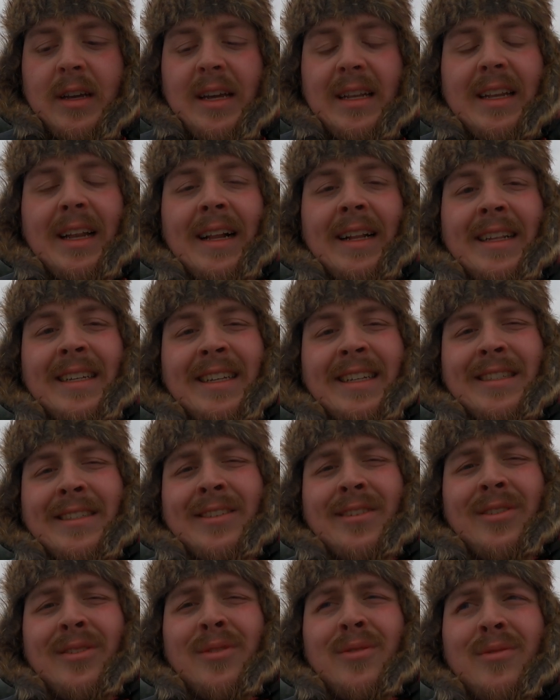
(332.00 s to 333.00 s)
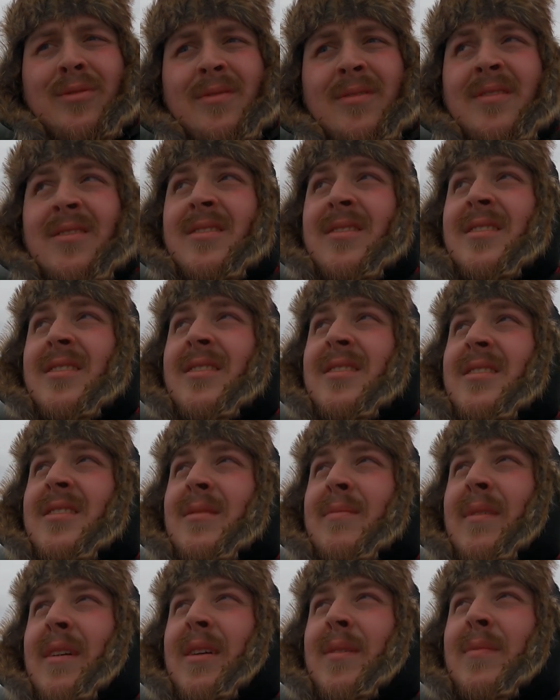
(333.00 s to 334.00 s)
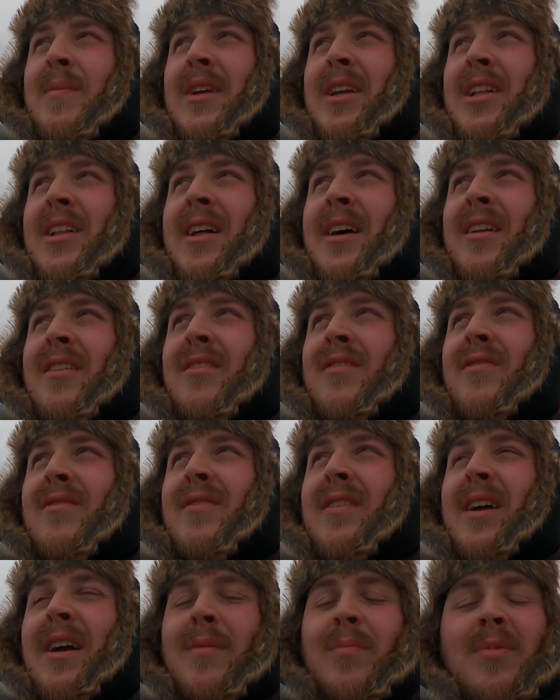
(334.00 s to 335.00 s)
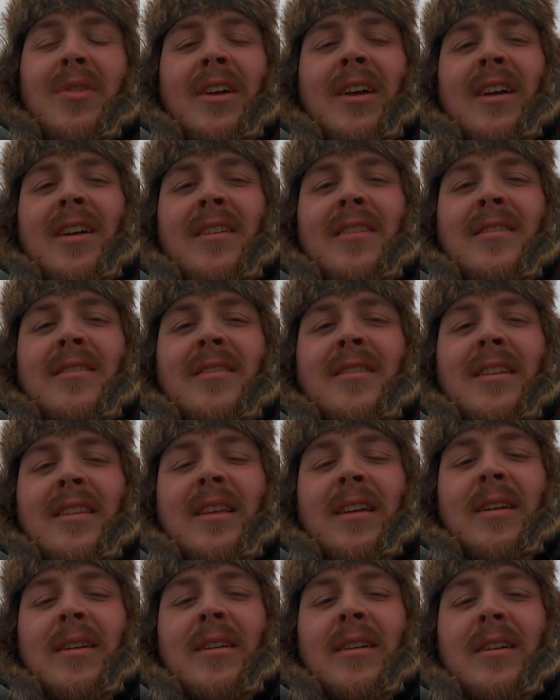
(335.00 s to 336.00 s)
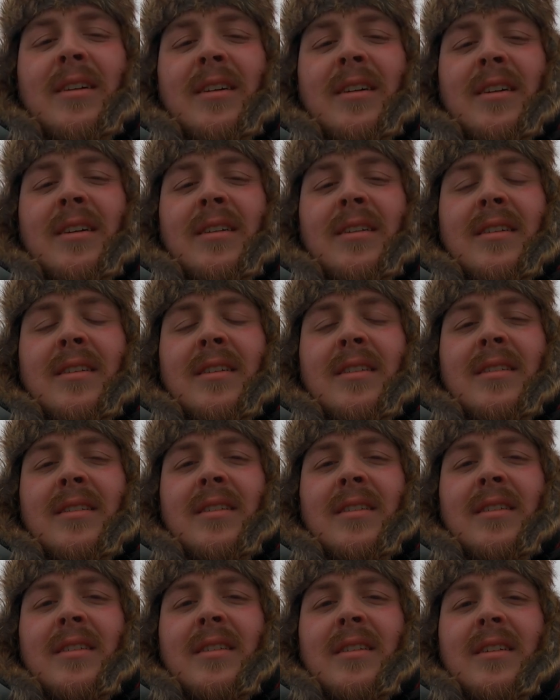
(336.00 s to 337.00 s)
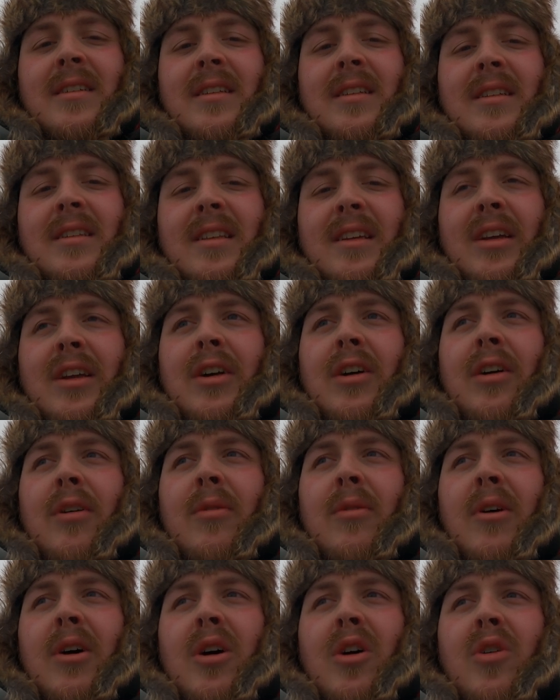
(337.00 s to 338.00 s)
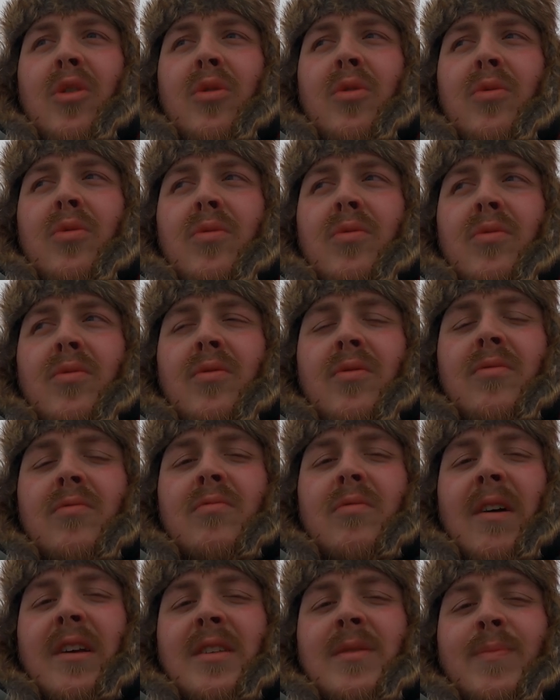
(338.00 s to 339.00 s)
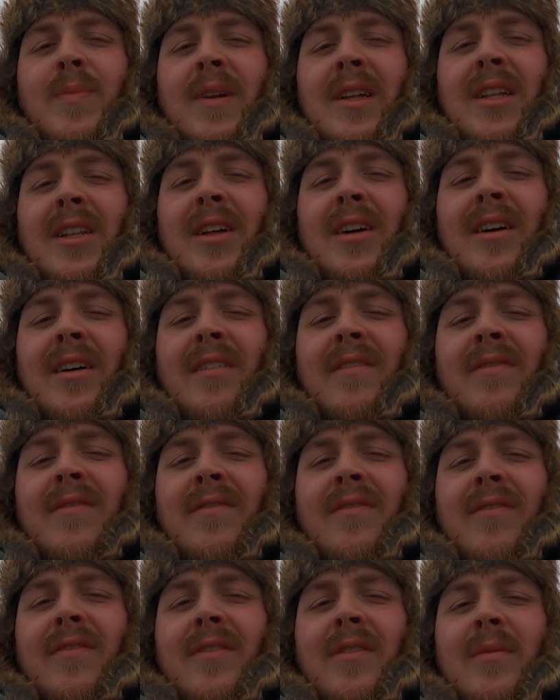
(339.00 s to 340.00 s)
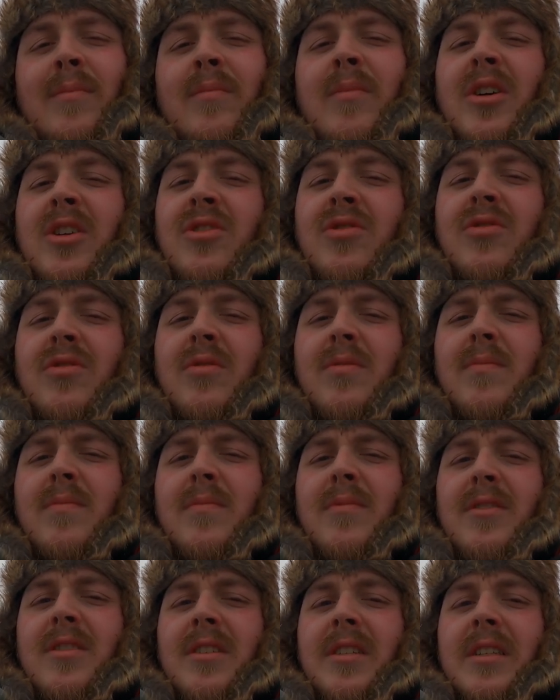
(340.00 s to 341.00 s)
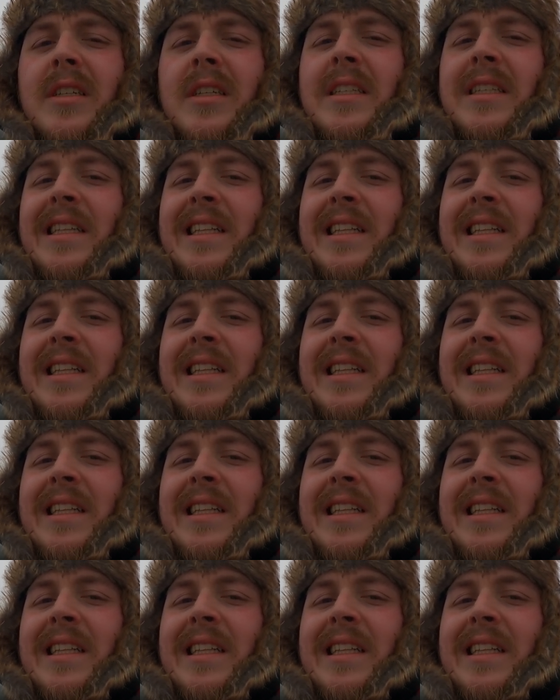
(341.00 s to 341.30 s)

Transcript: I'd like to get two to make a meal out of. I got plans, I think, uh, I think coho, rice pilaf, and mushrooms.